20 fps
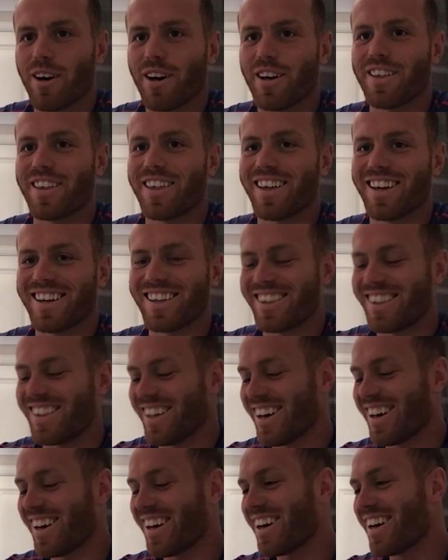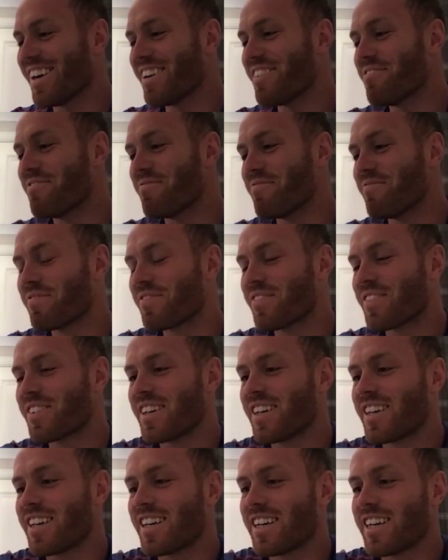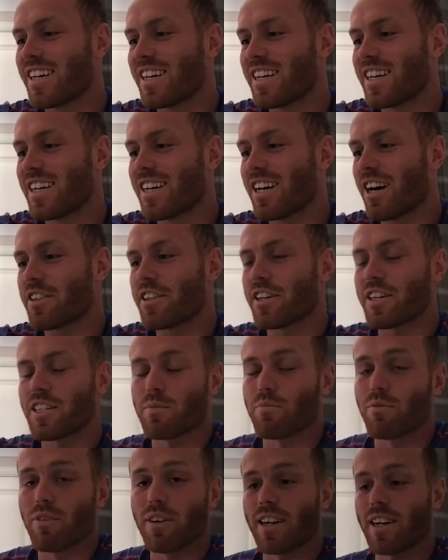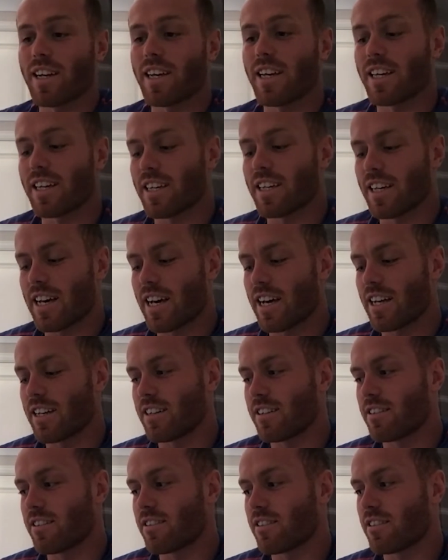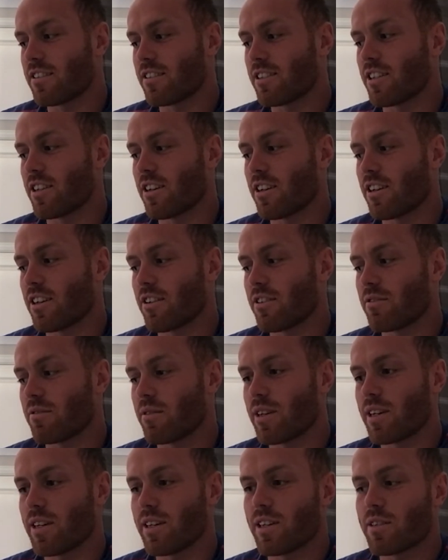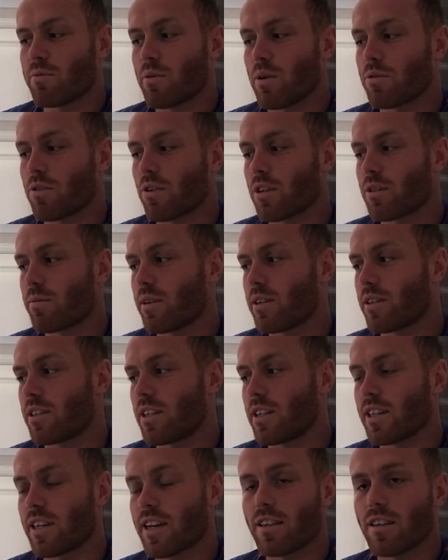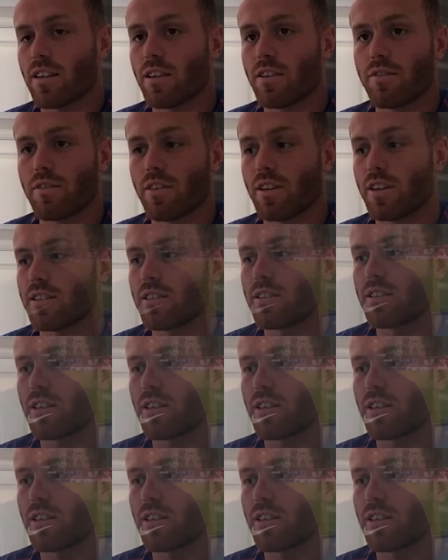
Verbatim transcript: I think that um, I think it's a brilliant league, and you know, it's well documented again that it's